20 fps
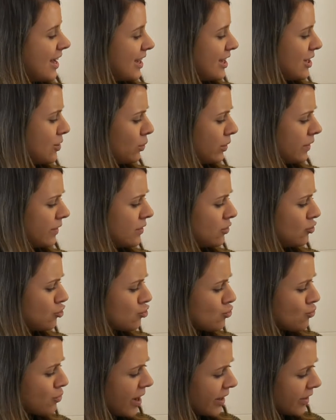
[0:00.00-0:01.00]
He was
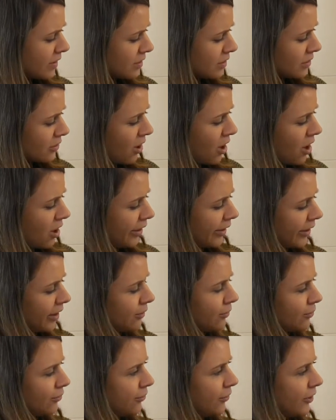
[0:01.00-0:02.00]
dressed all
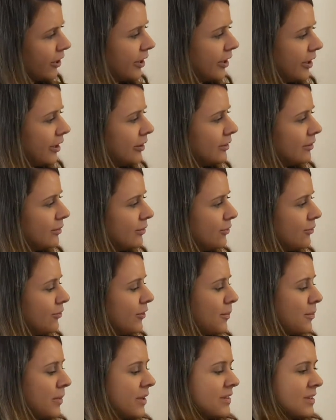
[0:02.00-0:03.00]
in fur,
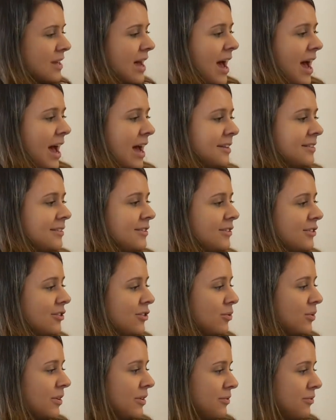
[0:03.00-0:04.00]
from his head
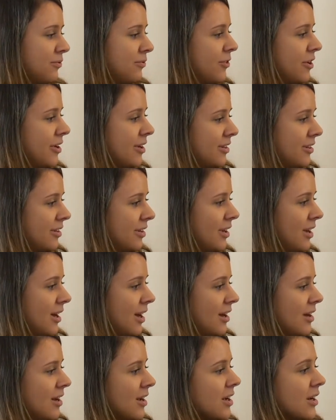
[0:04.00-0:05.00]
to his foot.
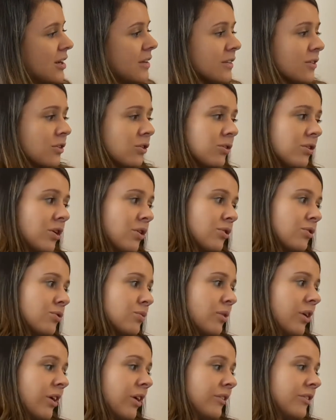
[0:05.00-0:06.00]
His
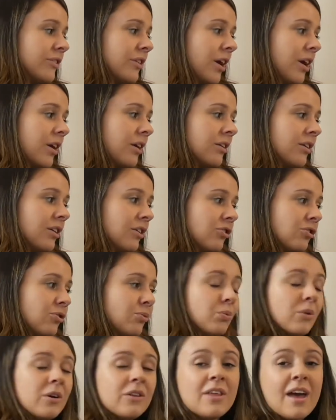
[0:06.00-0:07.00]
clothes were all
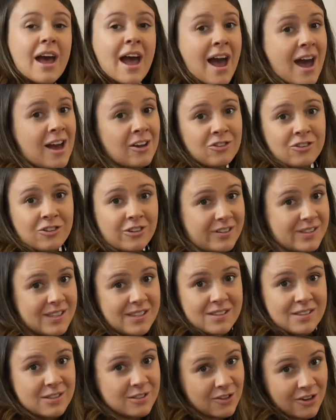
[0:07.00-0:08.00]
tarnished with ashes
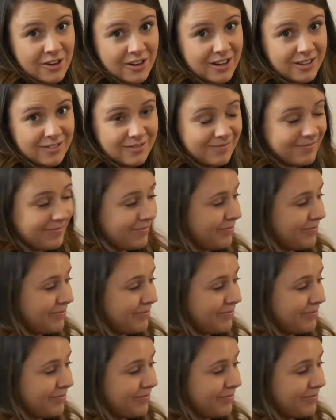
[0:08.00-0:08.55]
and soot.